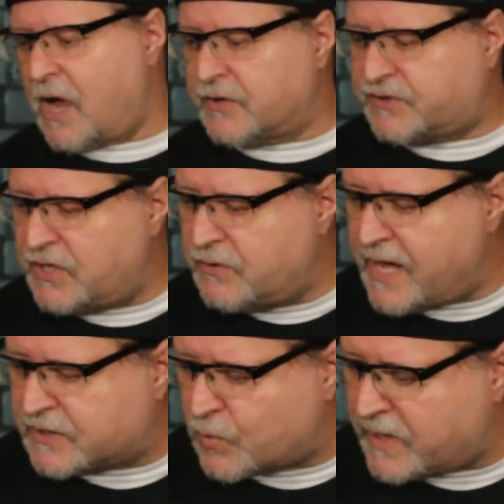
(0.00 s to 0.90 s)
I'll see you
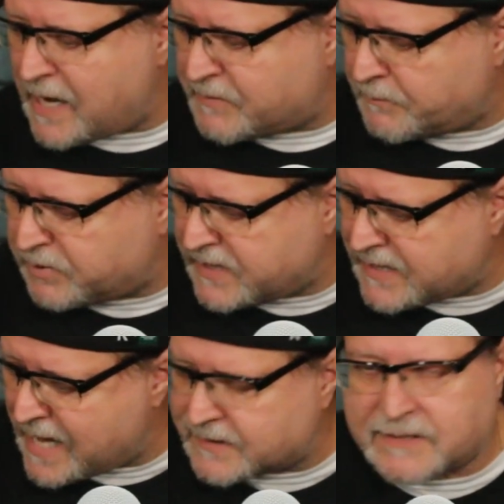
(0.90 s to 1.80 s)
next week. I'm
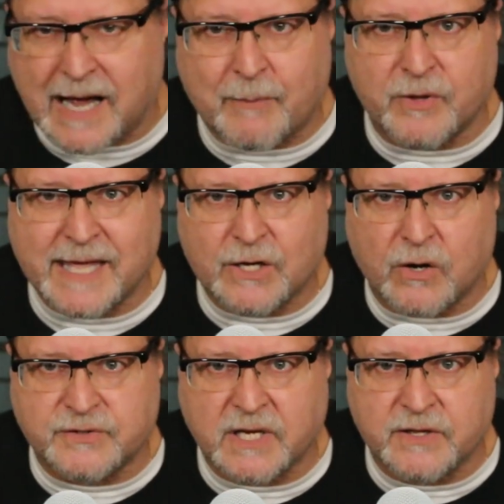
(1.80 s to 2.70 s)
completely out of time on the
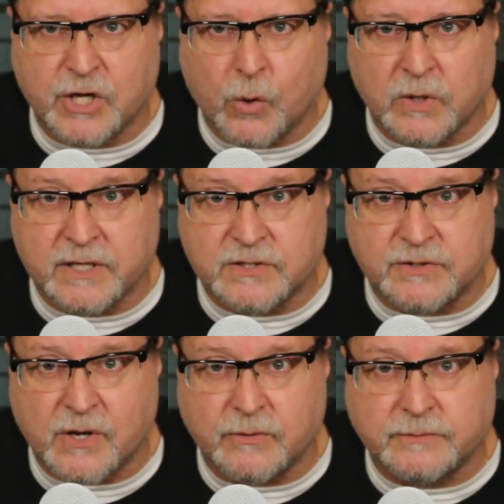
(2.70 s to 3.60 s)
NRZ, the No Religion
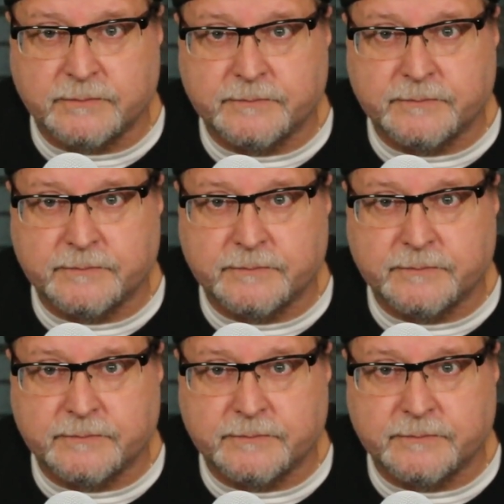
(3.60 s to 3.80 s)
Zone.